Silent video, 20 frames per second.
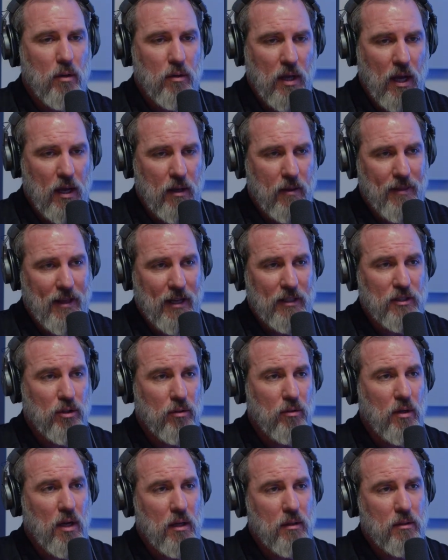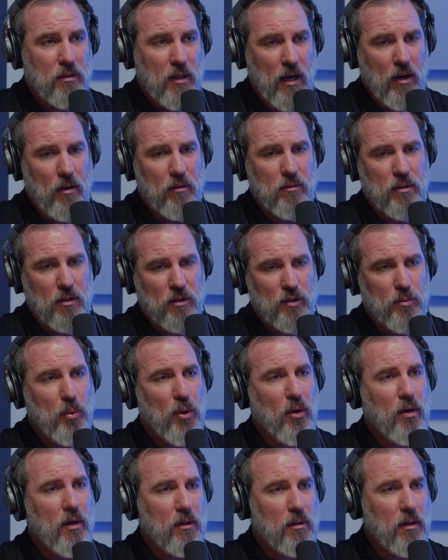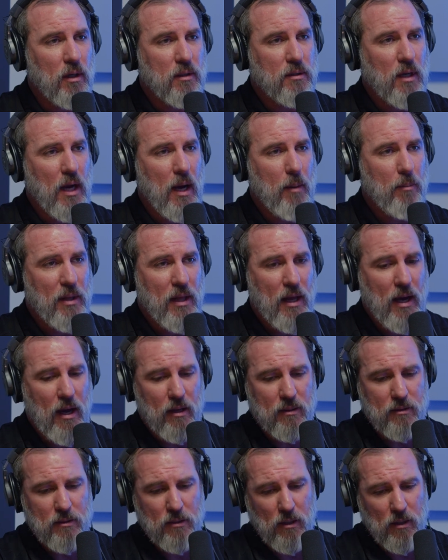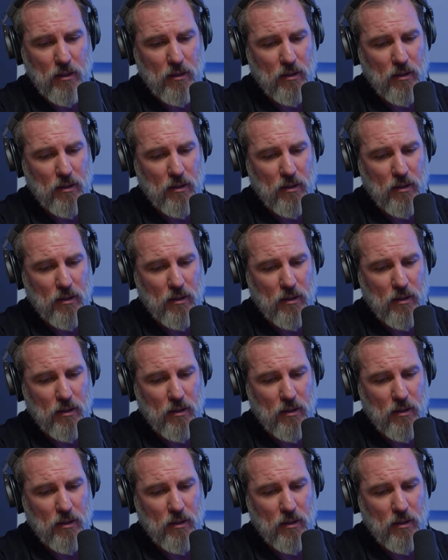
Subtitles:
Okay, that's your nut. Now there's burden on top of that,